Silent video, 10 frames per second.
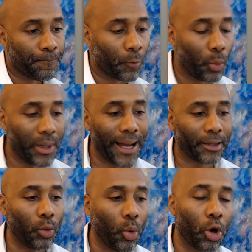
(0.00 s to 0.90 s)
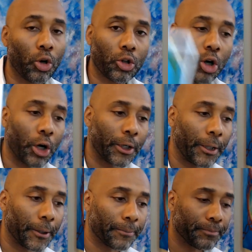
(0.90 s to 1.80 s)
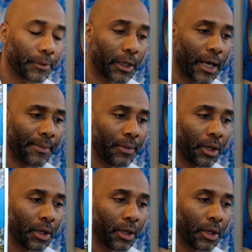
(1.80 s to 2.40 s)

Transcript: we got the world card here, okay?